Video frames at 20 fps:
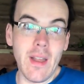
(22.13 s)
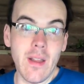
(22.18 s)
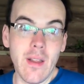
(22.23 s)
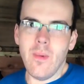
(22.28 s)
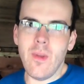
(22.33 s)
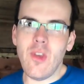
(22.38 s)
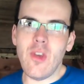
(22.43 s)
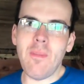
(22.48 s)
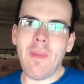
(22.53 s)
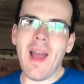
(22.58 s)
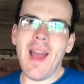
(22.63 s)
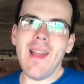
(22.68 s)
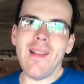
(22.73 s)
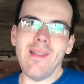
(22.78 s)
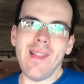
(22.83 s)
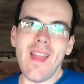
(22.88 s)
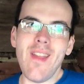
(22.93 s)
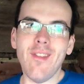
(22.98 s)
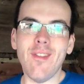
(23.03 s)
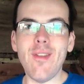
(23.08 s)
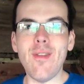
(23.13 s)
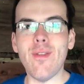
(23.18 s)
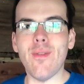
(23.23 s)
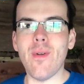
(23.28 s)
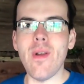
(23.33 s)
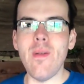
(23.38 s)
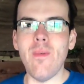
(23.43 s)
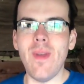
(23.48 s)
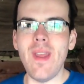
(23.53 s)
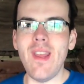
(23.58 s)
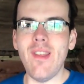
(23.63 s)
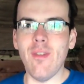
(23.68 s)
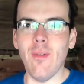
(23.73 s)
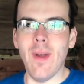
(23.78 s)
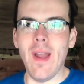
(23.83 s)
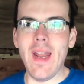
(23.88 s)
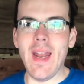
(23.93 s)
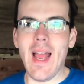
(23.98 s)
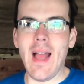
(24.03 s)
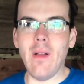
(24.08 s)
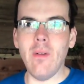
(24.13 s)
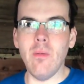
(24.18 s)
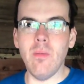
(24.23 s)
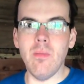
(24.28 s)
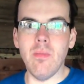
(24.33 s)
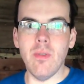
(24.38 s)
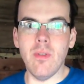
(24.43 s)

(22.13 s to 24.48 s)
With Japan less than 3 weeks away now,